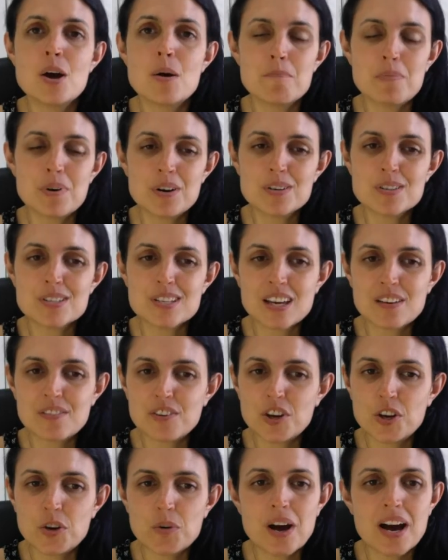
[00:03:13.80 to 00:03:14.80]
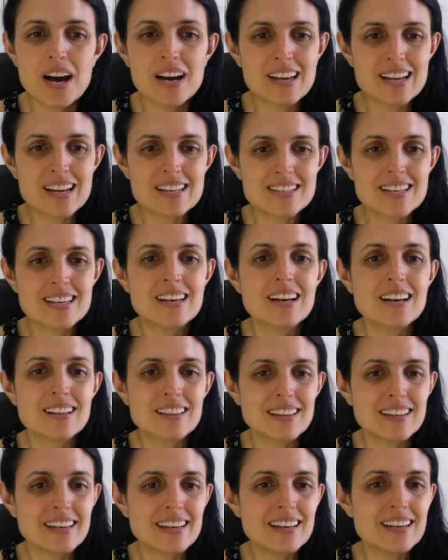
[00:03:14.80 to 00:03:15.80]
But if you are getting
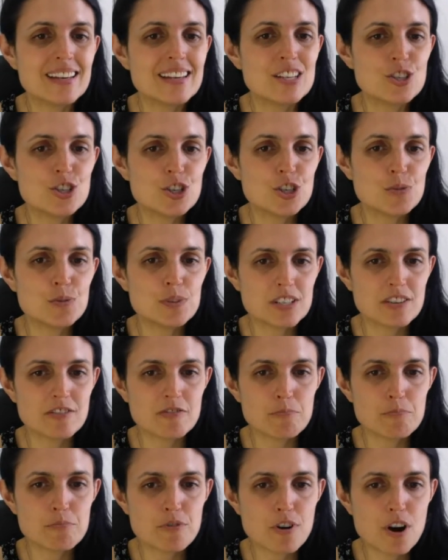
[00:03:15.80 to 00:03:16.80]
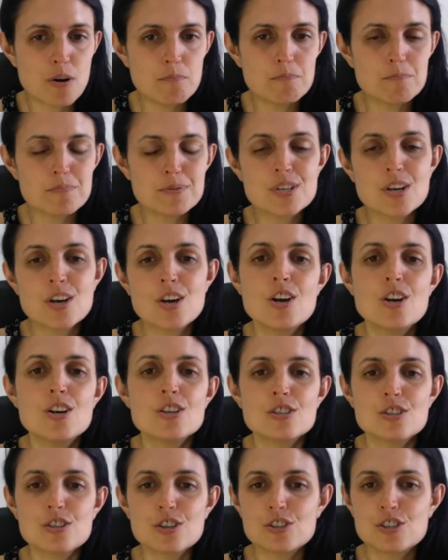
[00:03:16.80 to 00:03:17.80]
clear intuitive prompts
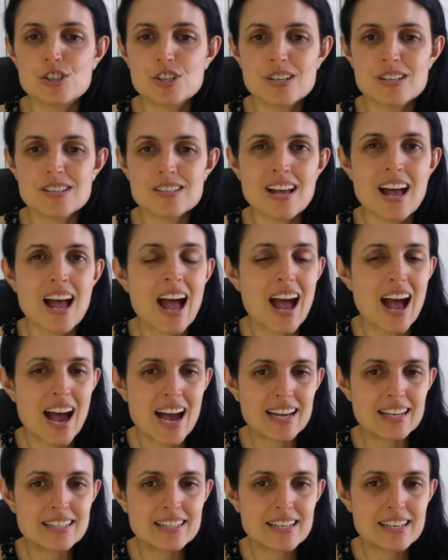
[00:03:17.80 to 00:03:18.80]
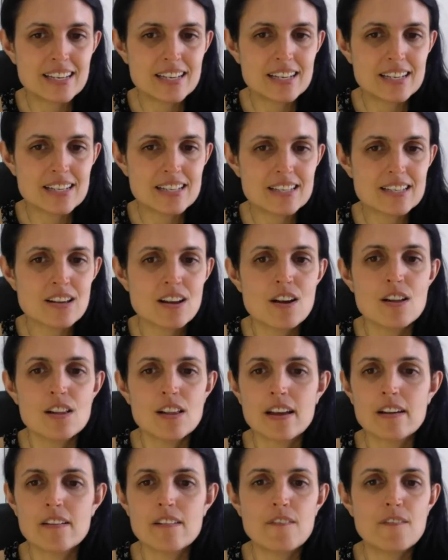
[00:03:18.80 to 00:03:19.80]
such as ideas,
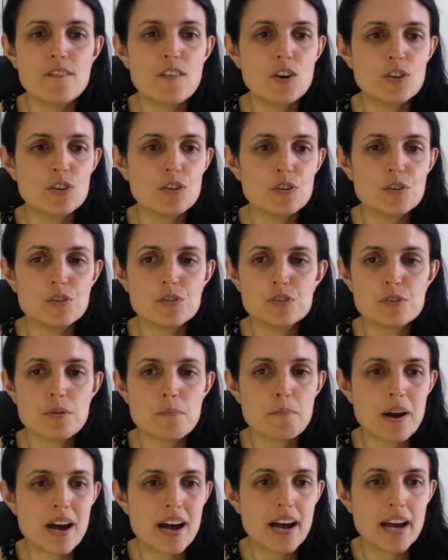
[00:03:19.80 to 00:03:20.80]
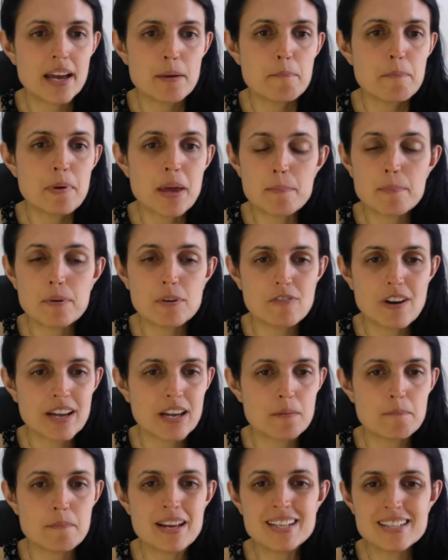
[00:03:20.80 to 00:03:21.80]
like followed by people
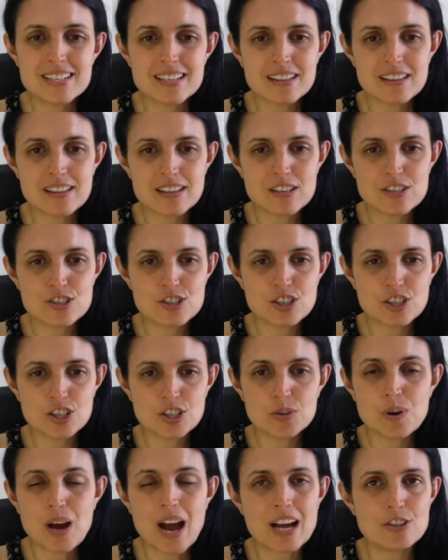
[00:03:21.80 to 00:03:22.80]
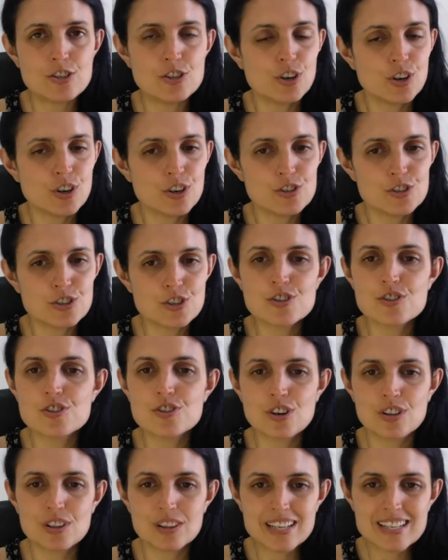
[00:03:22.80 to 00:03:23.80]
recommending things to you, and you're just
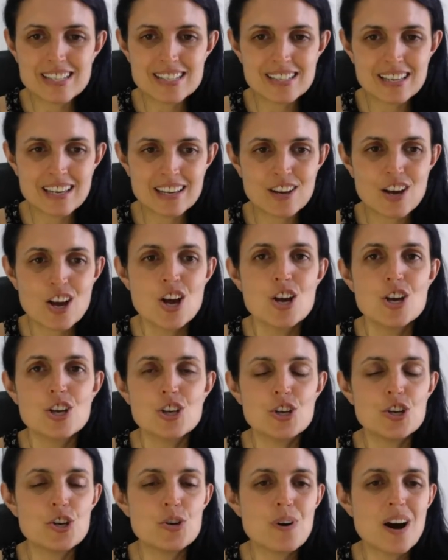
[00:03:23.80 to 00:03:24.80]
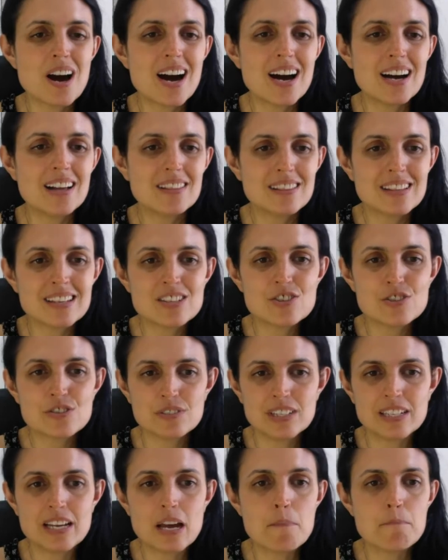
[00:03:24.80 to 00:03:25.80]
not listening, you are
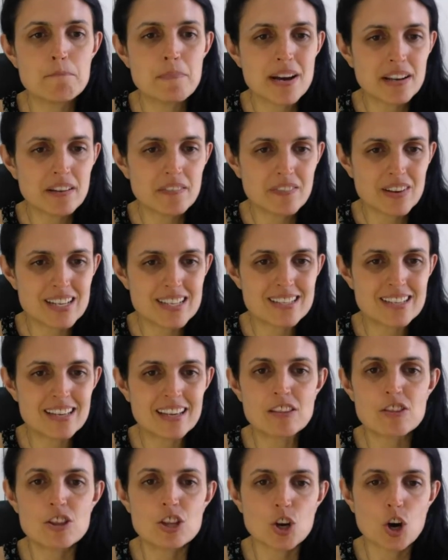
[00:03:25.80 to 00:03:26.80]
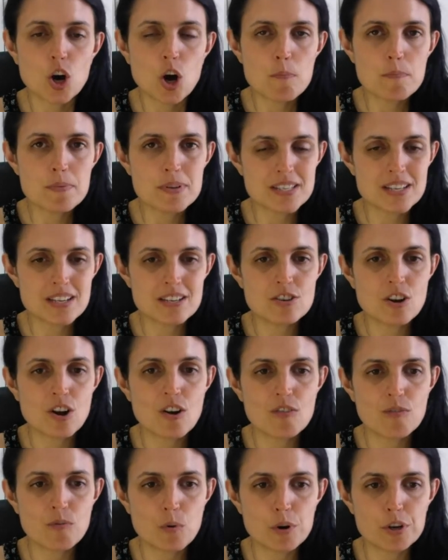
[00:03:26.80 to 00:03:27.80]
literally manifesting the opposite
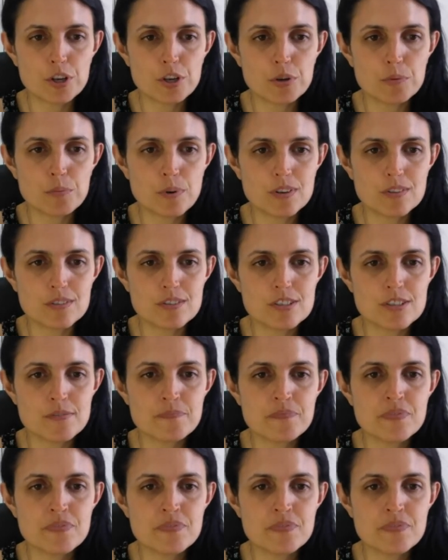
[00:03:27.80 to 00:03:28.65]
of what you want.